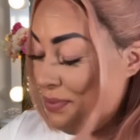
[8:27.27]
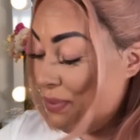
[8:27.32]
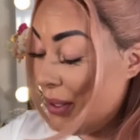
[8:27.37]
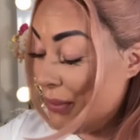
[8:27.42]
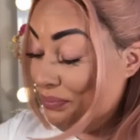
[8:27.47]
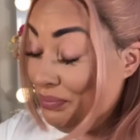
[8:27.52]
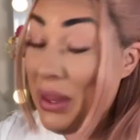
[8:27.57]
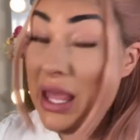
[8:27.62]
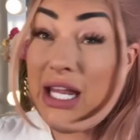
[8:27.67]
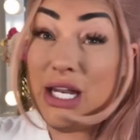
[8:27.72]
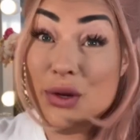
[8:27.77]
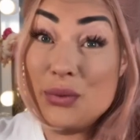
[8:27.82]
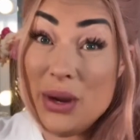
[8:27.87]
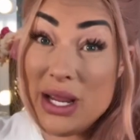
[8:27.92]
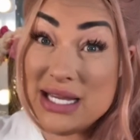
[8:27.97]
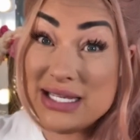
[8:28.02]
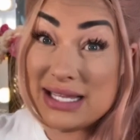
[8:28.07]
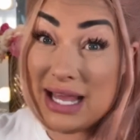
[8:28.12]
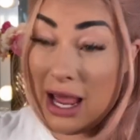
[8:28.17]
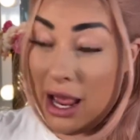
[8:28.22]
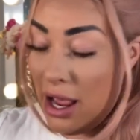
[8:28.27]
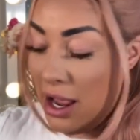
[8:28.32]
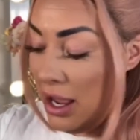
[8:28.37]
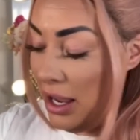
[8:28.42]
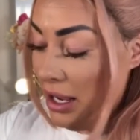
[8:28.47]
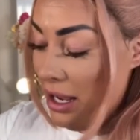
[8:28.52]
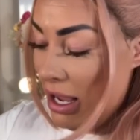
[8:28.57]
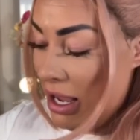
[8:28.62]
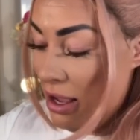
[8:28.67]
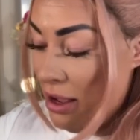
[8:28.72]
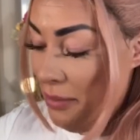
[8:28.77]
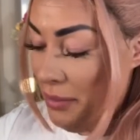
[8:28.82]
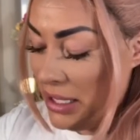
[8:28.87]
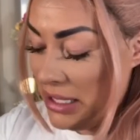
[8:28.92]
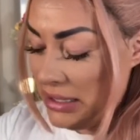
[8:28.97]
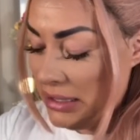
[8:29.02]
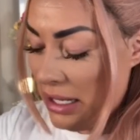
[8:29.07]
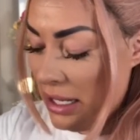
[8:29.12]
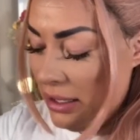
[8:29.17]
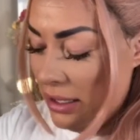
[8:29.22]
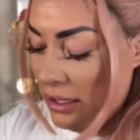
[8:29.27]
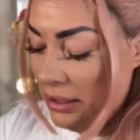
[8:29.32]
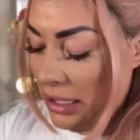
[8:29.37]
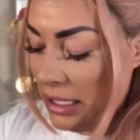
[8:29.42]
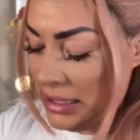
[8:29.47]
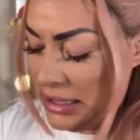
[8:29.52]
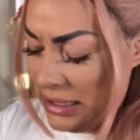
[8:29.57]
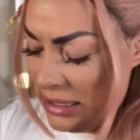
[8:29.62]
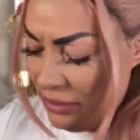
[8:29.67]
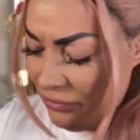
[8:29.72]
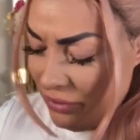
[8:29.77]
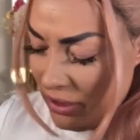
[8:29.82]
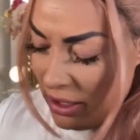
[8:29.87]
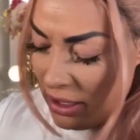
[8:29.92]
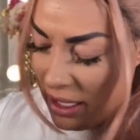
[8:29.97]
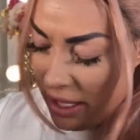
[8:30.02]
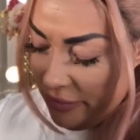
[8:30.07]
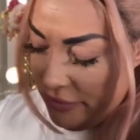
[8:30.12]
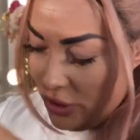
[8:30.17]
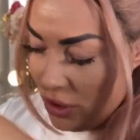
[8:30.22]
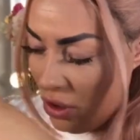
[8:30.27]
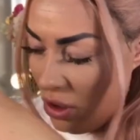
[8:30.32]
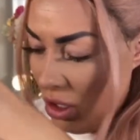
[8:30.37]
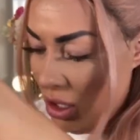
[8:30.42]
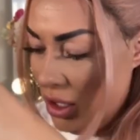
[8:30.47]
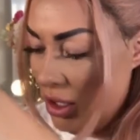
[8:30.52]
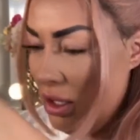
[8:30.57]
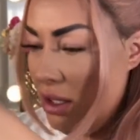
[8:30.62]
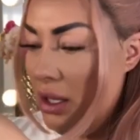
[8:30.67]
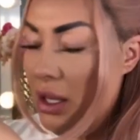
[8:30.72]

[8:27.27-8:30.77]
But anyways, I am excited. Let's see if they have a card.